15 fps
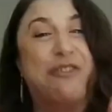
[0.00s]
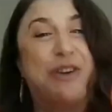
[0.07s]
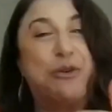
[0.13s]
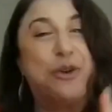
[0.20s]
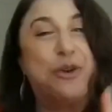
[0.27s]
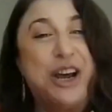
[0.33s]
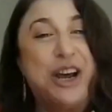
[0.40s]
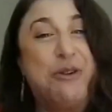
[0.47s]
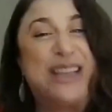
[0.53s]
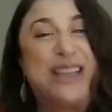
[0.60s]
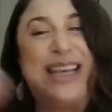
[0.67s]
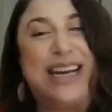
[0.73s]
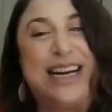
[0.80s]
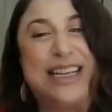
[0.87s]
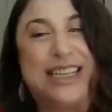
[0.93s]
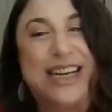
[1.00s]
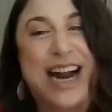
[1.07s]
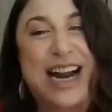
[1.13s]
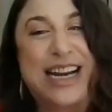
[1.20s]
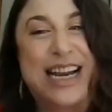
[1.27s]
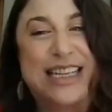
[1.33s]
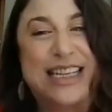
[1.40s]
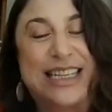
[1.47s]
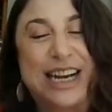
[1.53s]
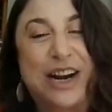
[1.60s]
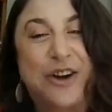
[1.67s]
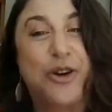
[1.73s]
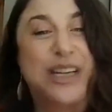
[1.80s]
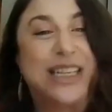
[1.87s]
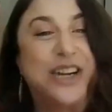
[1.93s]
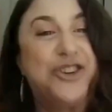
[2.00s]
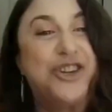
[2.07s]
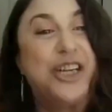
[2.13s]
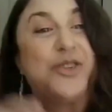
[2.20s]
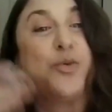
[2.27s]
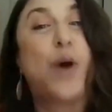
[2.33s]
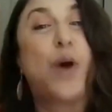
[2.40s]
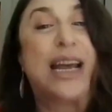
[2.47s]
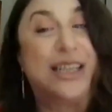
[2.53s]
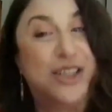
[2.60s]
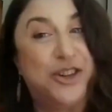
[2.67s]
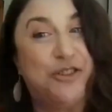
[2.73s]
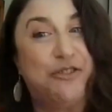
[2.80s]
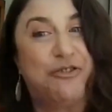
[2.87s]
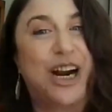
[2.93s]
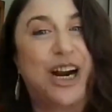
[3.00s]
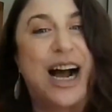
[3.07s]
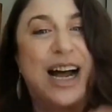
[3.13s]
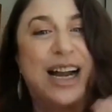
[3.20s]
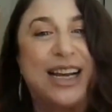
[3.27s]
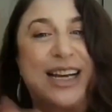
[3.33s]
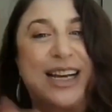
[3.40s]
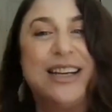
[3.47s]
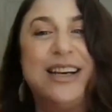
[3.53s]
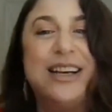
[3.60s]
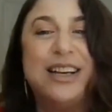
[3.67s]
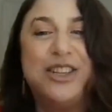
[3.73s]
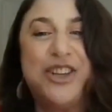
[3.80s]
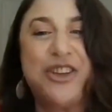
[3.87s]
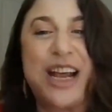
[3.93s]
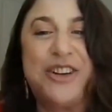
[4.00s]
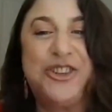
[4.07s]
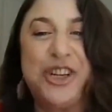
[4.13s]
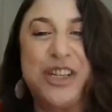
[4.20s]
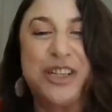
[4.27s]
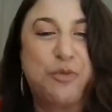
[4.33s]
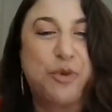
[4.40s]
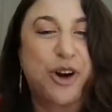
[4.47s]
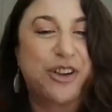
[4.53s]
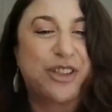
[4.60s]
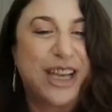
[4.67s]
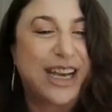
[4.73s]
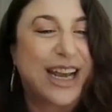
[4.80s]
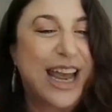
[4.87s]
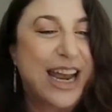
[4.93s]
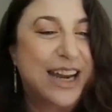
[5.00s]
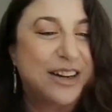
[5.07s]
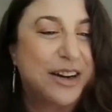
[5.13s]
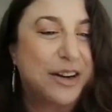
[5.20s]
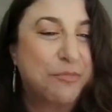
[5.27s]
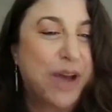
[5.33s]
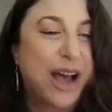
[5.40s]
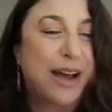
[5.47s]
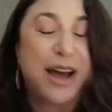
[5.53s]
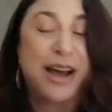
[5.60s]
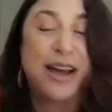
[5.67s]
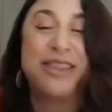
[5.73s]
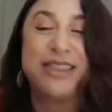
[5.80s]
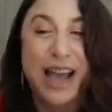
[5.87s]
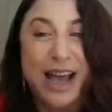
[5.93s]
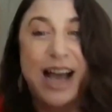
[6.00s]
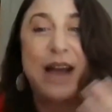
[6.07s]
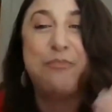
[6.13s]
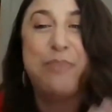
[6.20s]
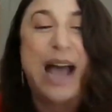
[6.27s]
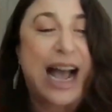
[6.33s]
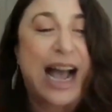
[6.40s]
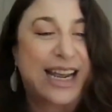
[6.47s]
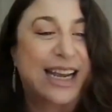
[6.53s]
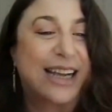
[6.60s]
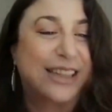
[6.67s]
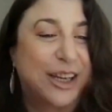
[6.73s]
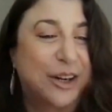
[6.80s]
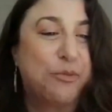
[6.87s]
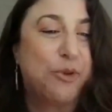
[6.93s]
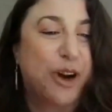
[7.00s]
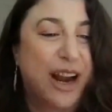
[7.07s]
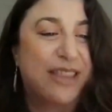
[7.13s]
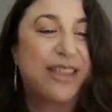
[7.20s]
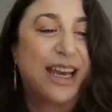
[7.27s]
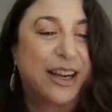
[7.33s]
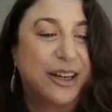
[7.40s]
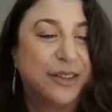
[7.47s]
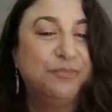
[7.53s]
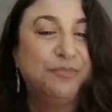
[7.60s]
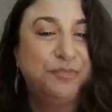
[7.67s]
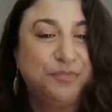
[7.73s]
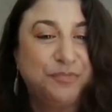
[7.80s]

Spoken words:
everyone knew it, then it's not necessary, or is it just whites who forgot it? So that's just worth, again, unpacking a little more, I think.